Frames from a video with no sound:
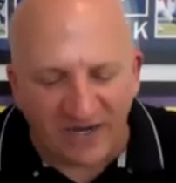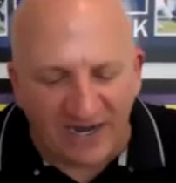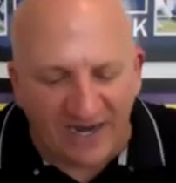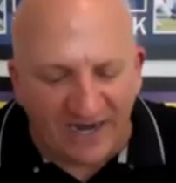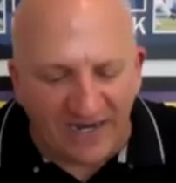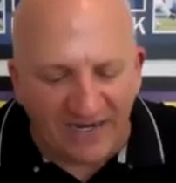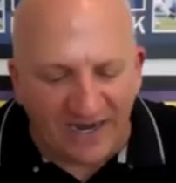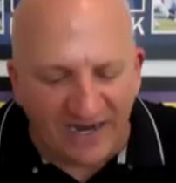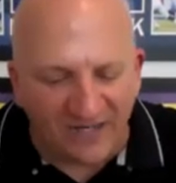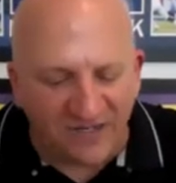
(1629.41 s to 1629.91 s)

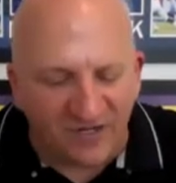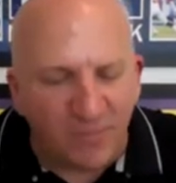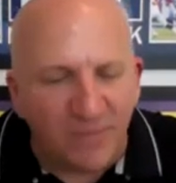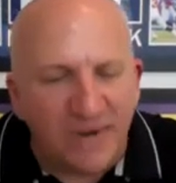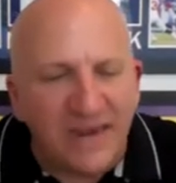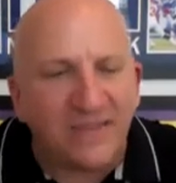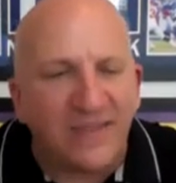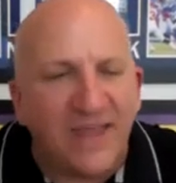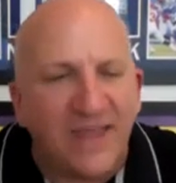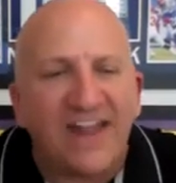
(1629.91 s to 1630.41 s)
And to
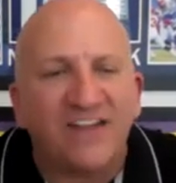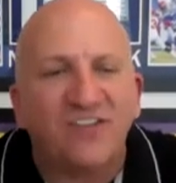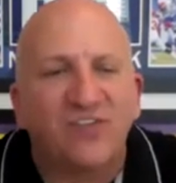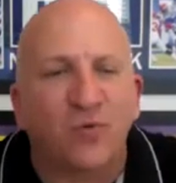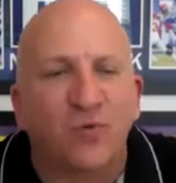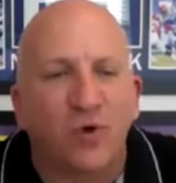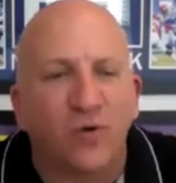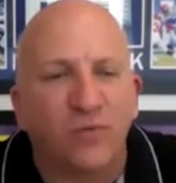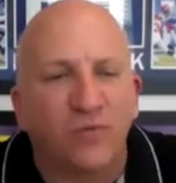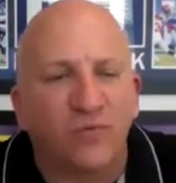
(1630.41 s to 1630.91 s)
me, that's
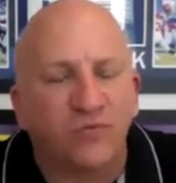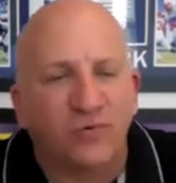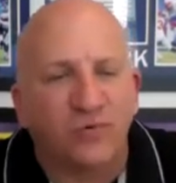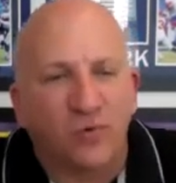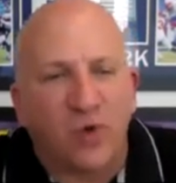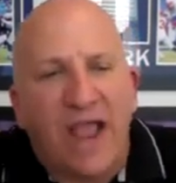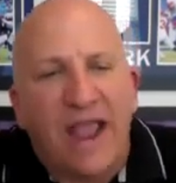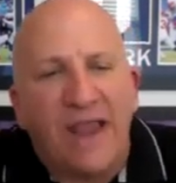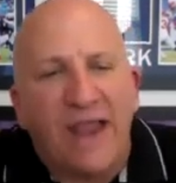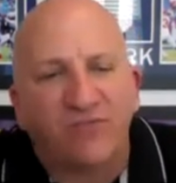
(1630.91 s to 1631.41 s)
where it
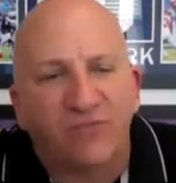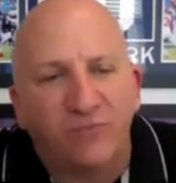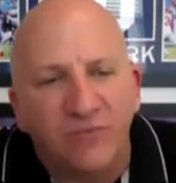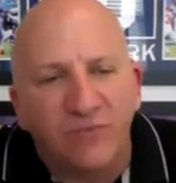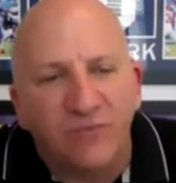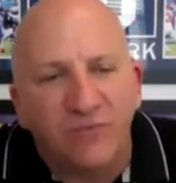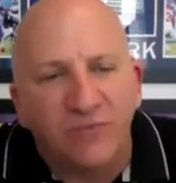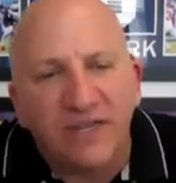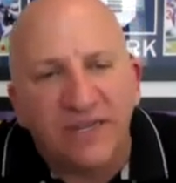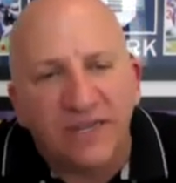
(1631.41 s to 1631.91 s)
drives
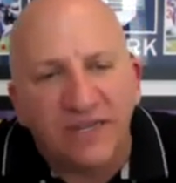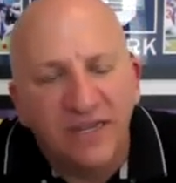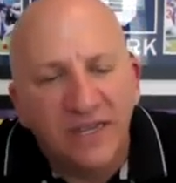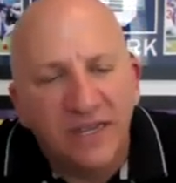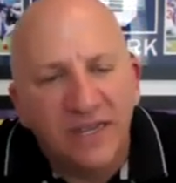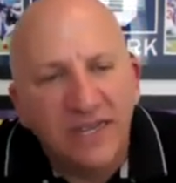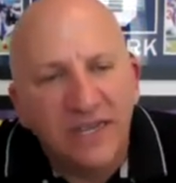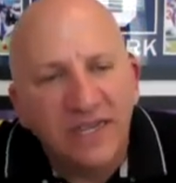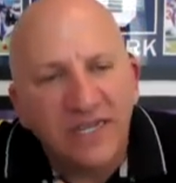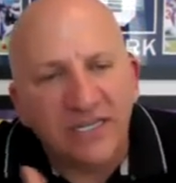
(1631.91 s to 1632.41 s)
me,
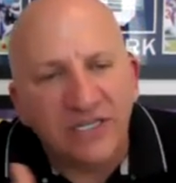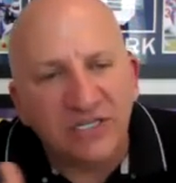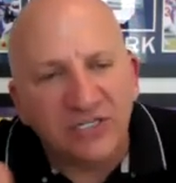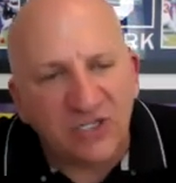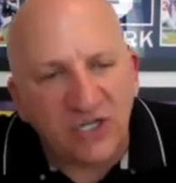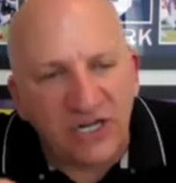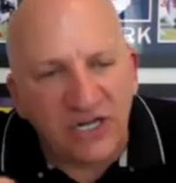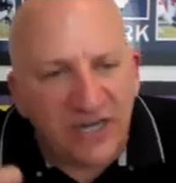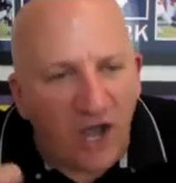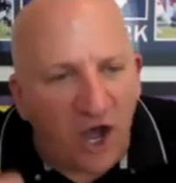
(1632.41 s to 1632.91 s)
is
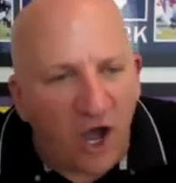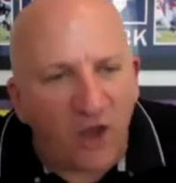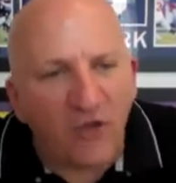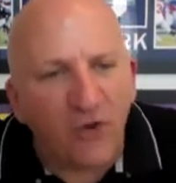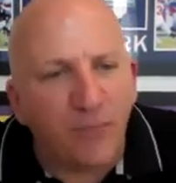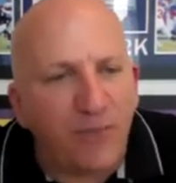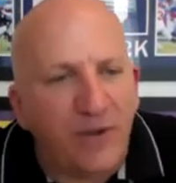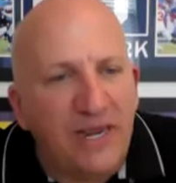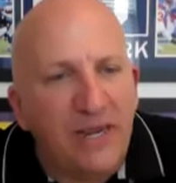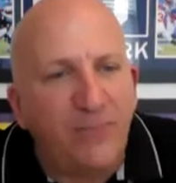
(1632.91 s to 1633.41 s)
seeing other
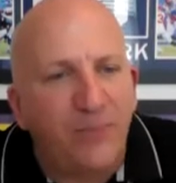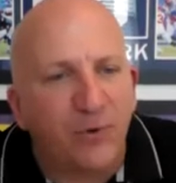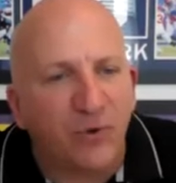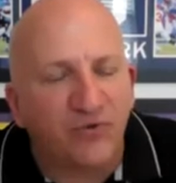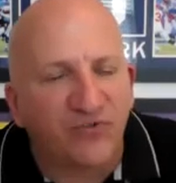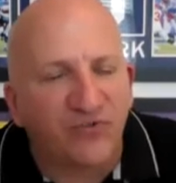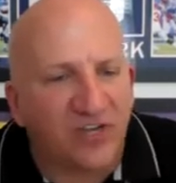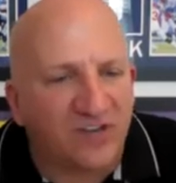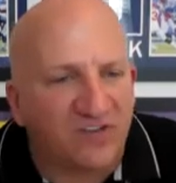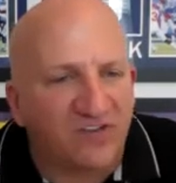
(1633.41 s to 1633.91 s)
people's
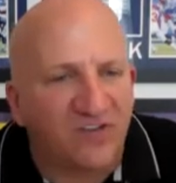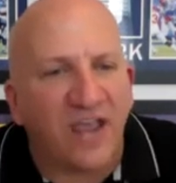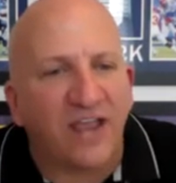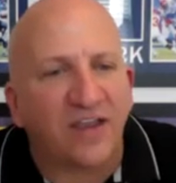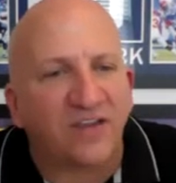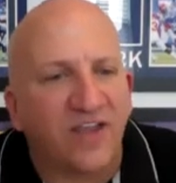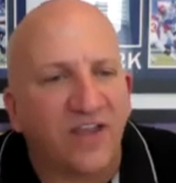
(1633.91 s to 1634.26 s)
success.